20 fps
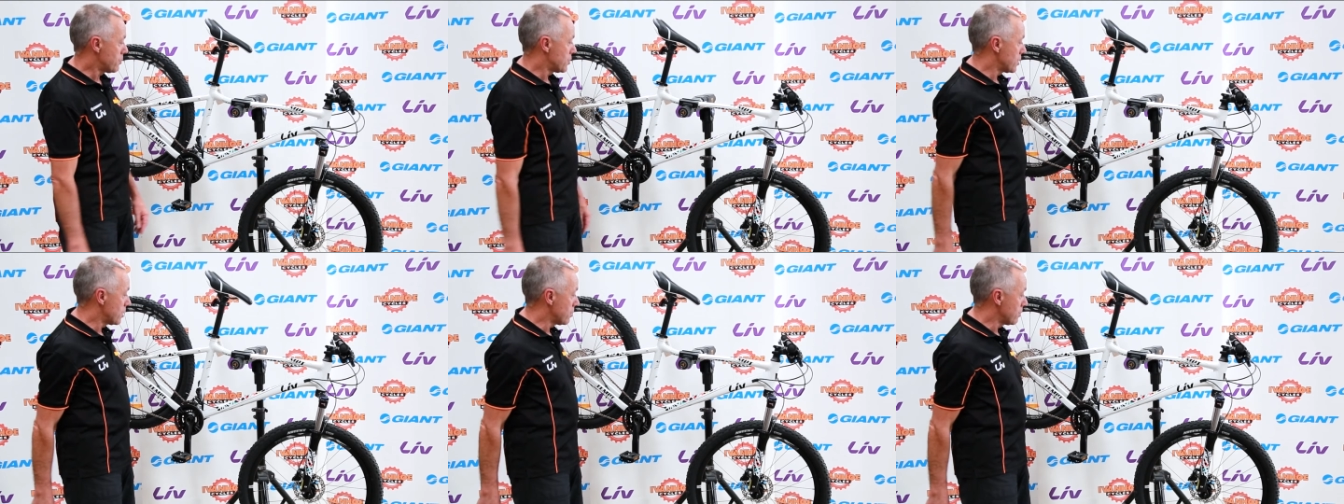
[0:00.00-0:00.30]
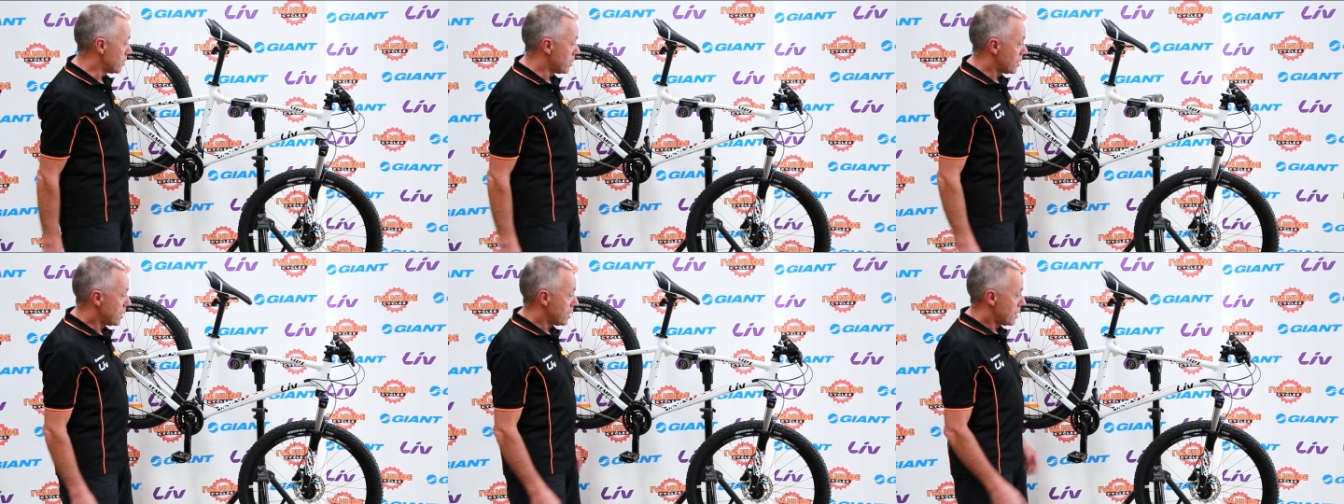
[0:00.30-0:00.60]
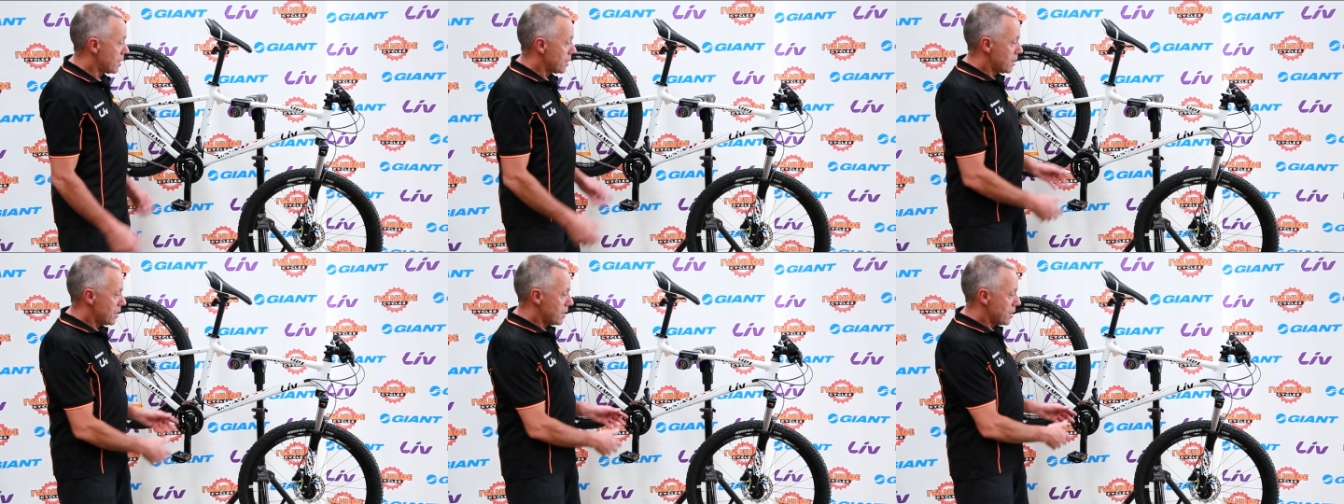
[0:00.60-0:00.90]
So,
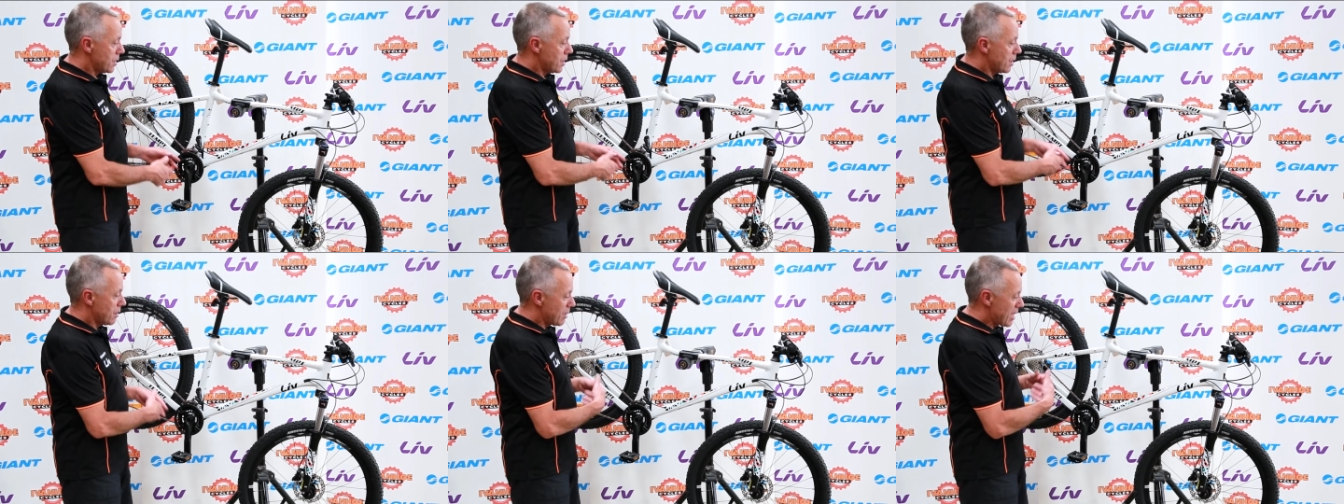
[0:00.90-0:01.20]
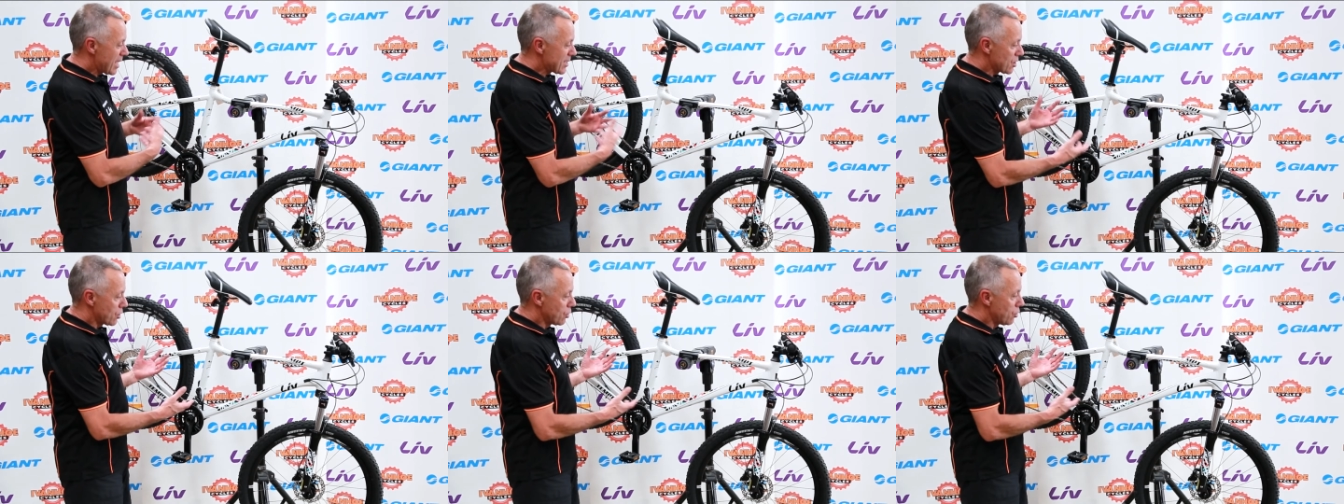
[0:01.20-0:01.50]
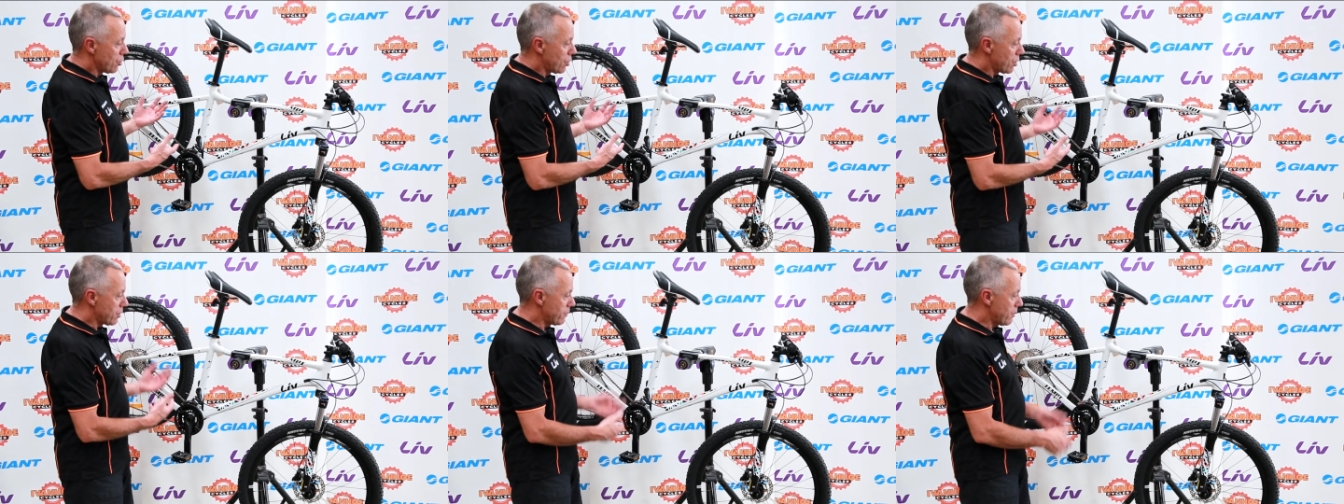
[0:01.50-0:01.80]
you know, it has a
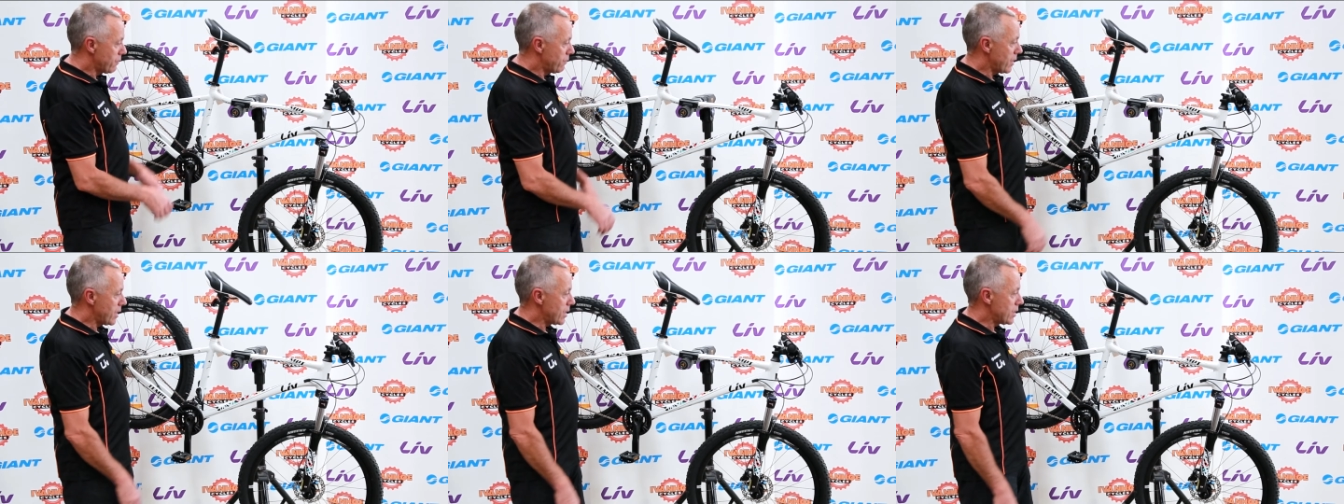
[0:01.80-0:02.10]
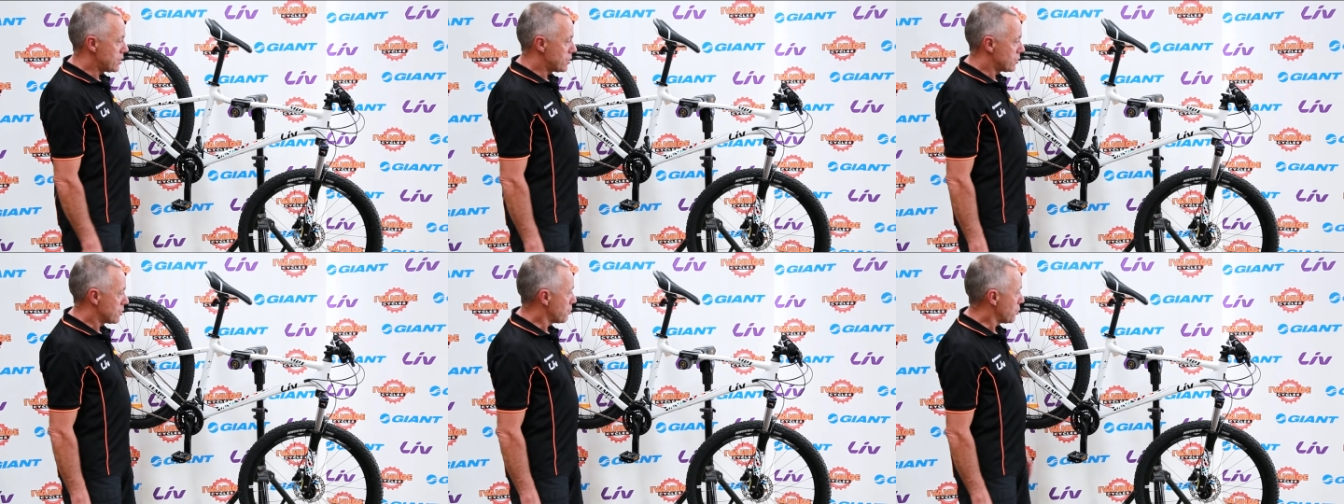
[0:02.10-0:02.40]
lot of advantages,